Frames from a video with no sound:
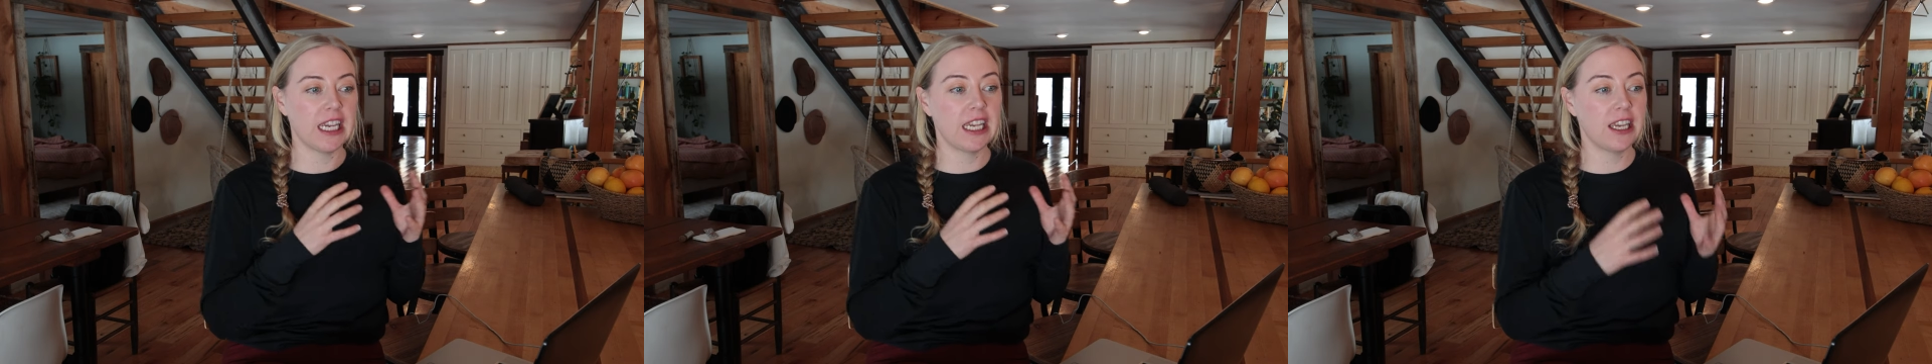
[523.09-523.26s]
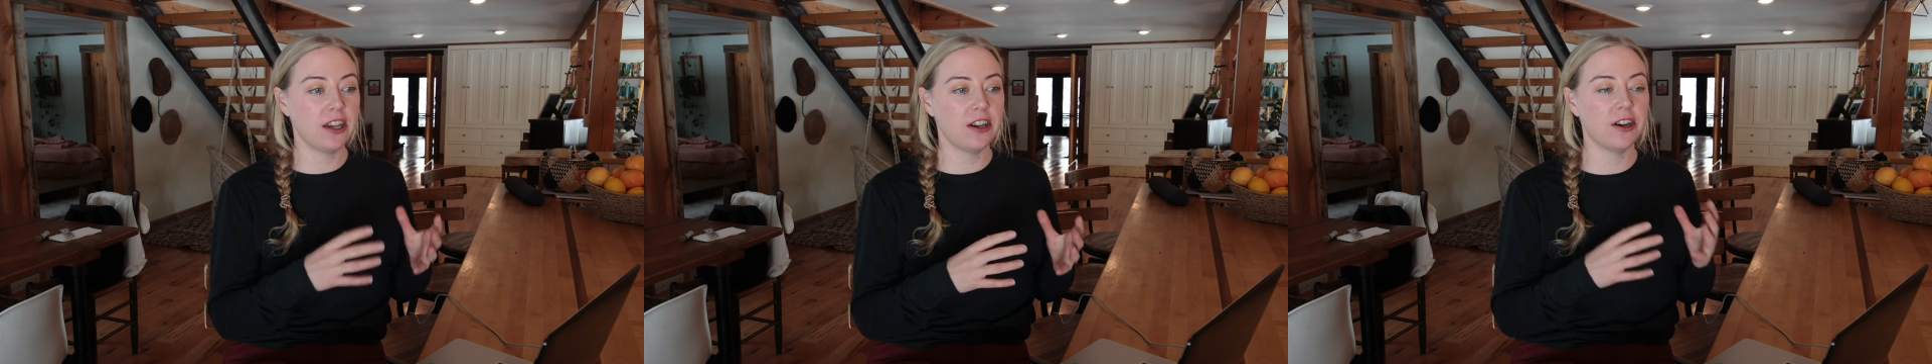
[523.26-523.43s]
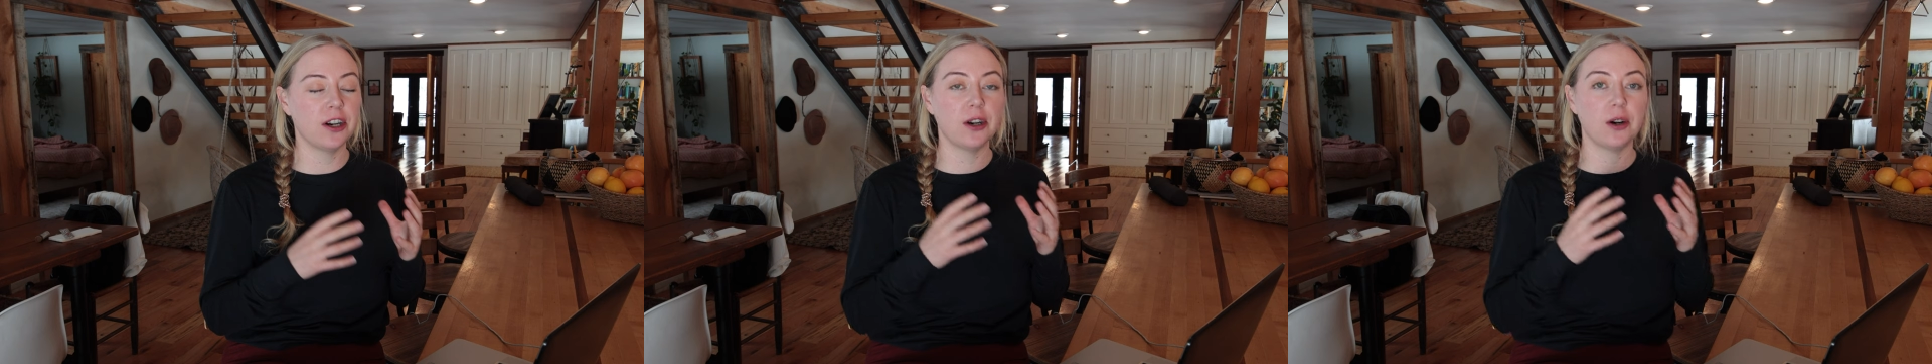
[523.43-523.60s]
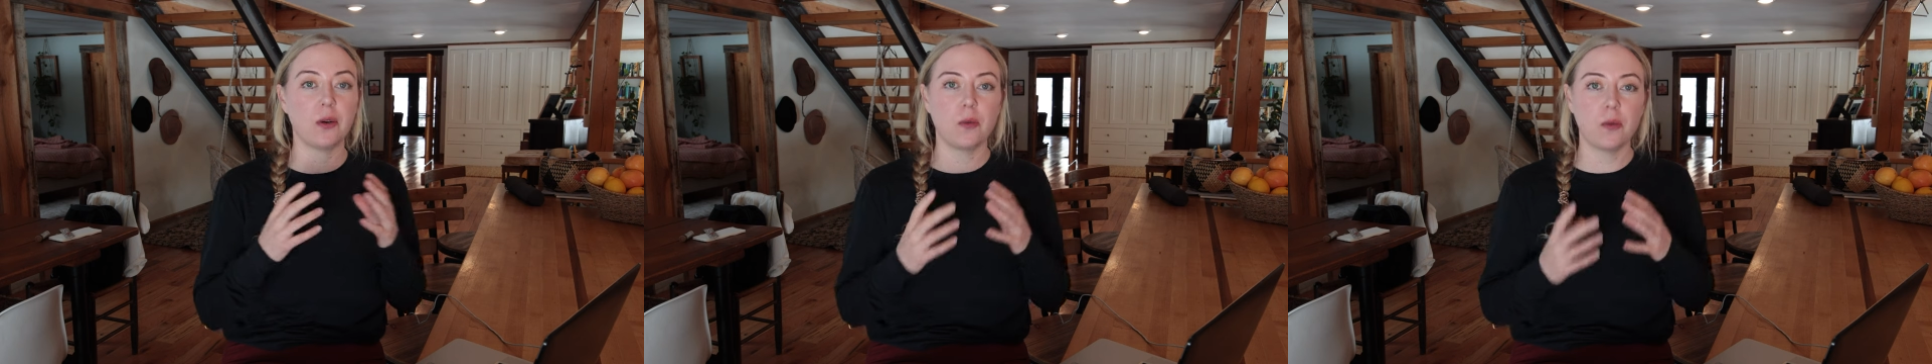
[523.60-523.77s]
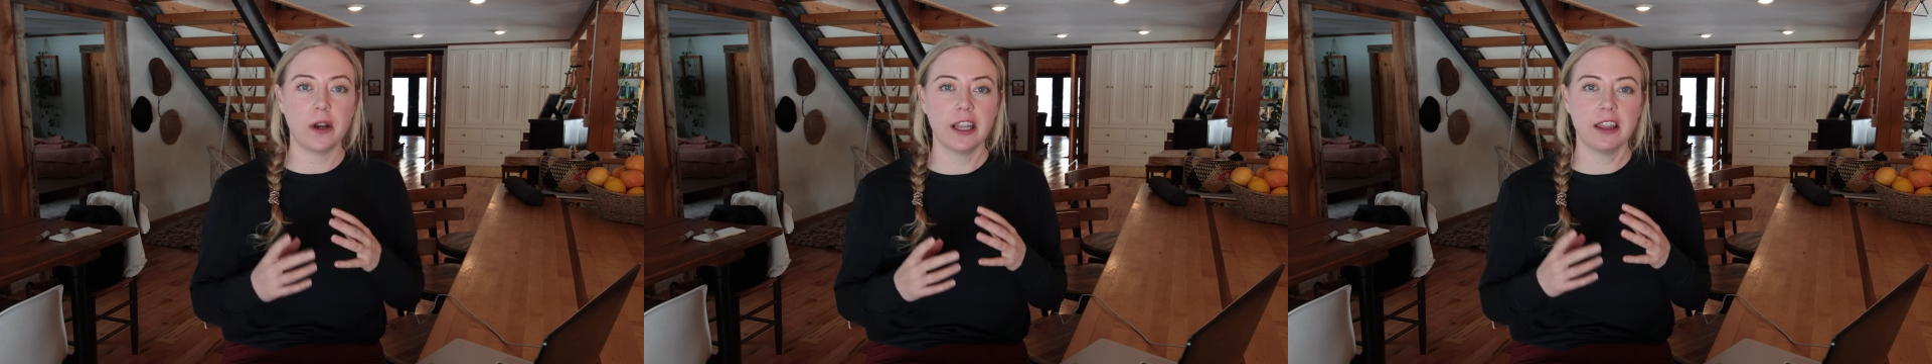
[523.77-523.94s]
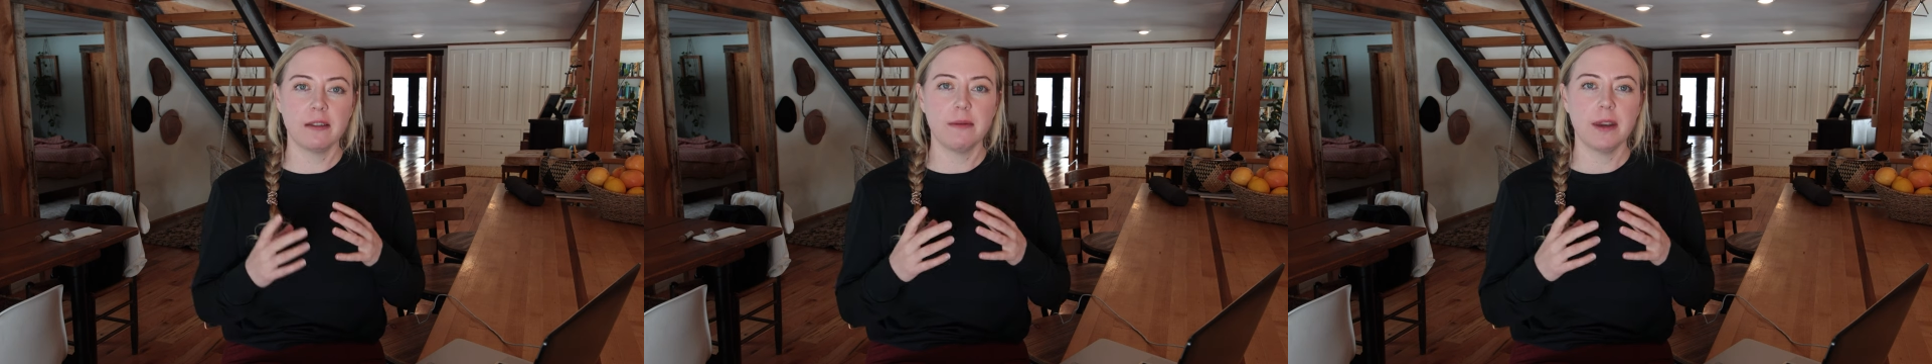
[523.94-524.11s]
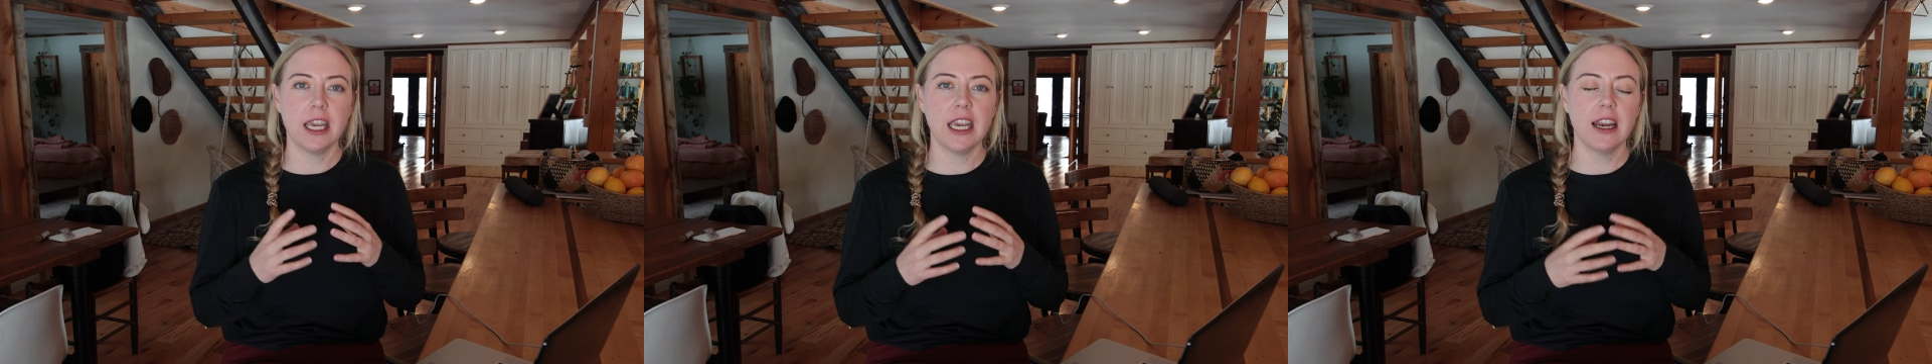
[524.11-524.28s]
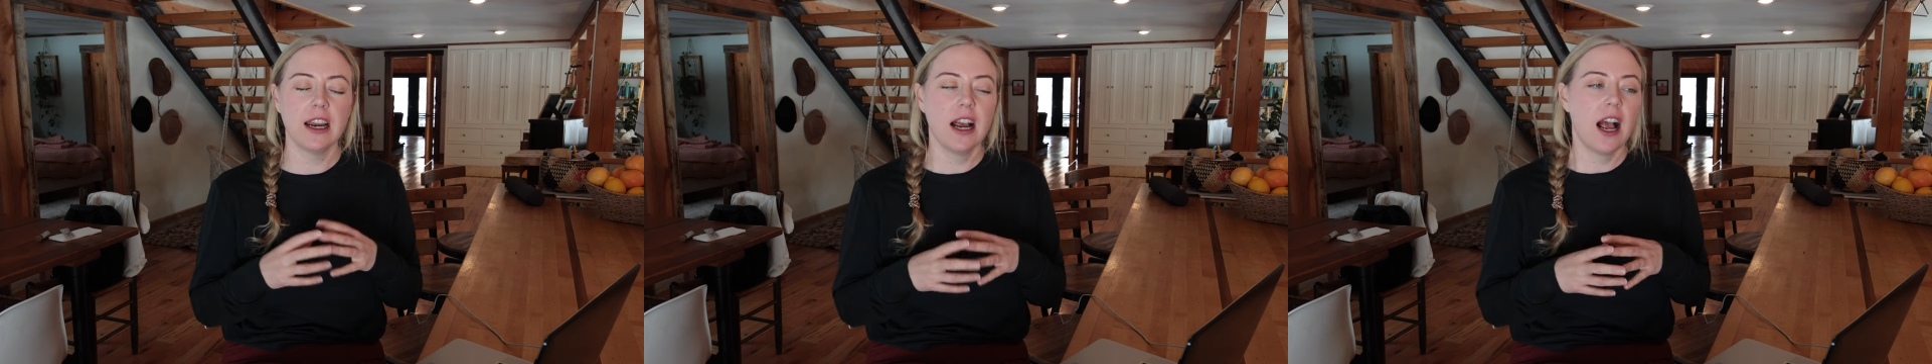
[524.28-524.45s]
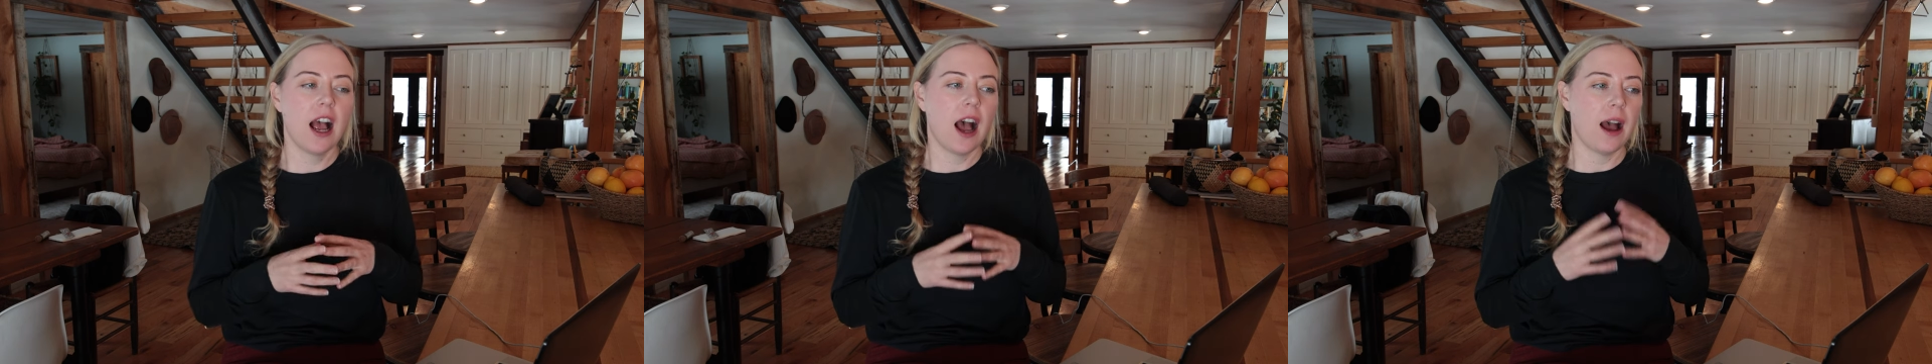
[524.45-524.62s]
gear with me,